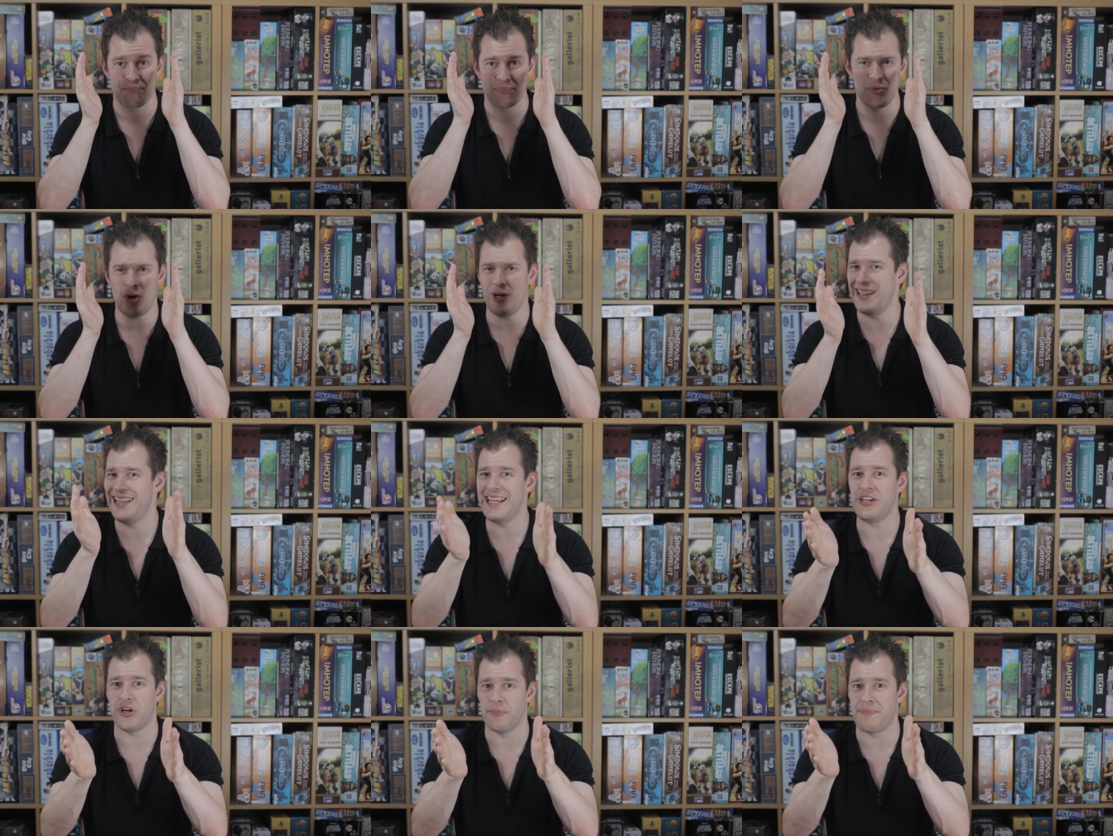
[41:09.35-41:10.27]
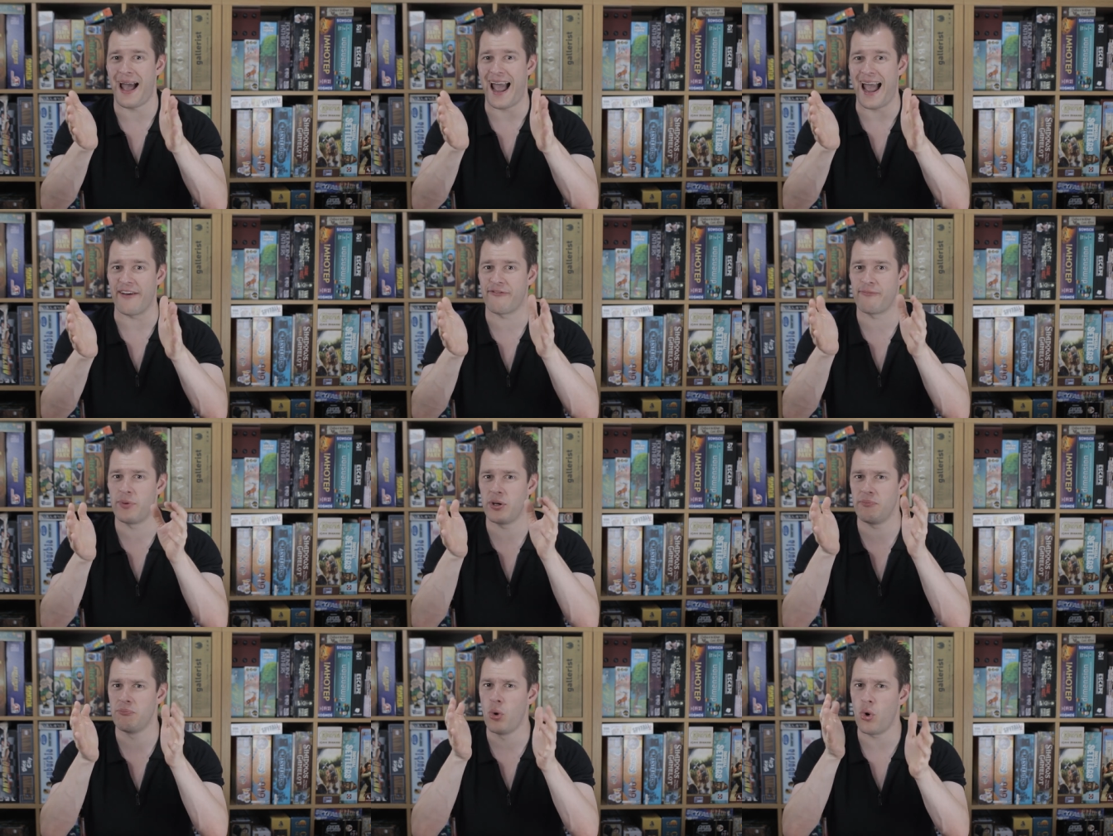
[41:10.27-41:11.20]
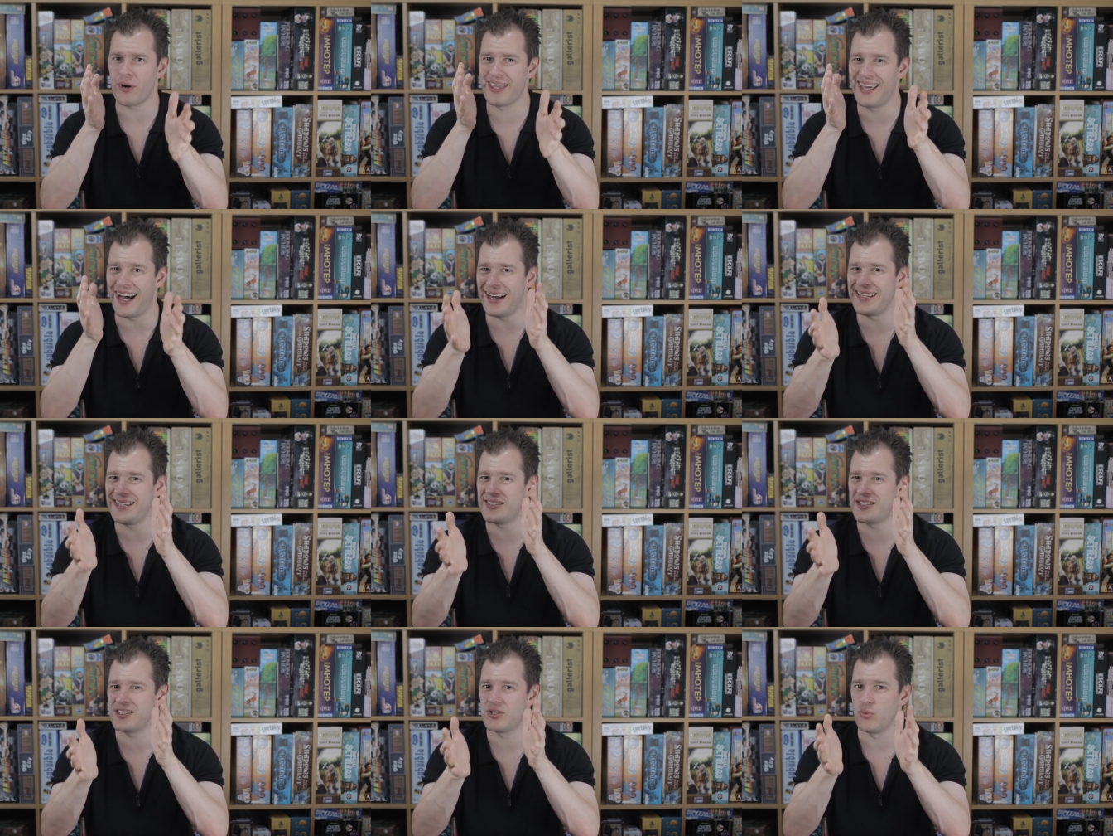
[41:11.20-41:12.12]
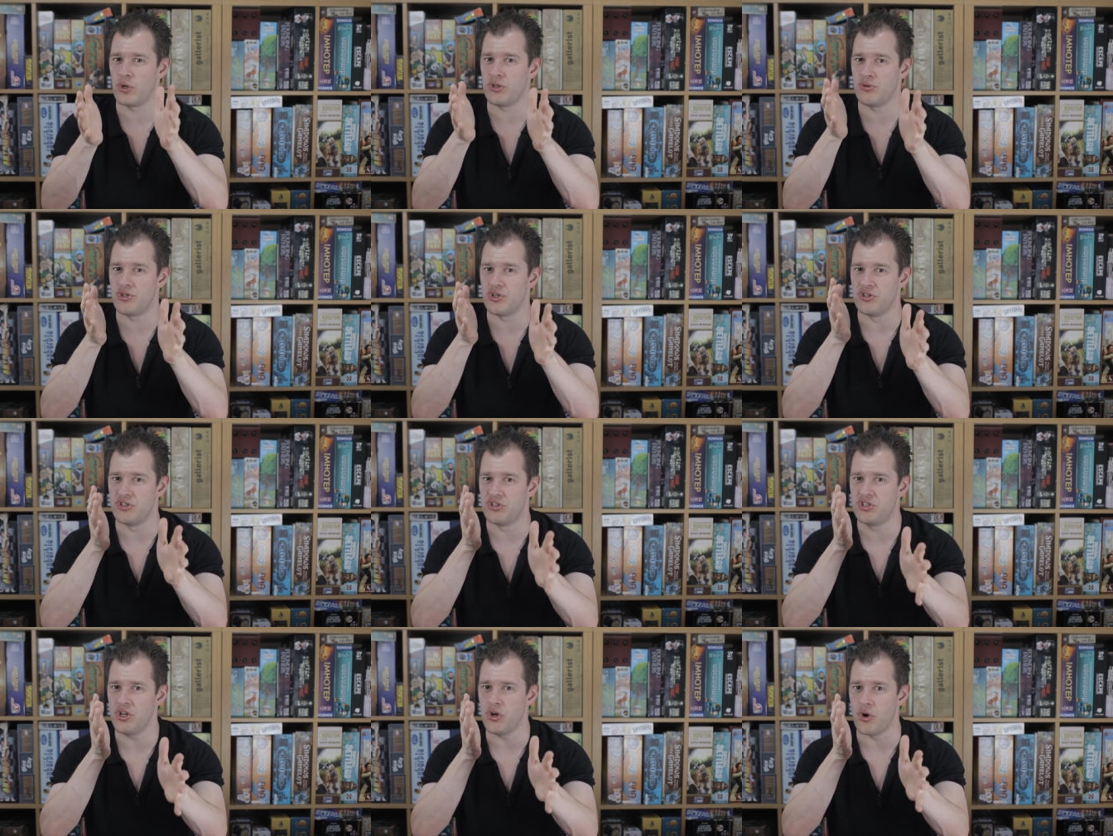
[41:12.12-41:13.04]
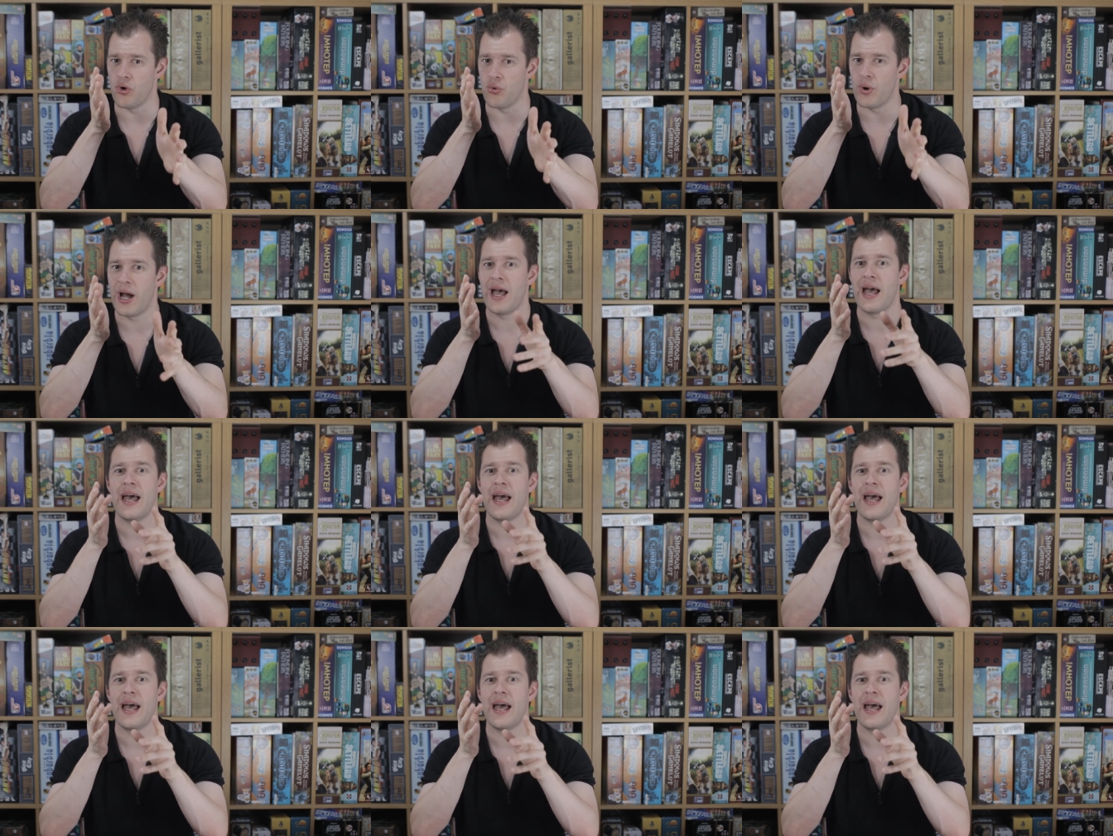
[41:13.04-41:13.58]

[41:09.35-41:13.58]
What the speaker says: not a linear path, but more guidance as to what you should do,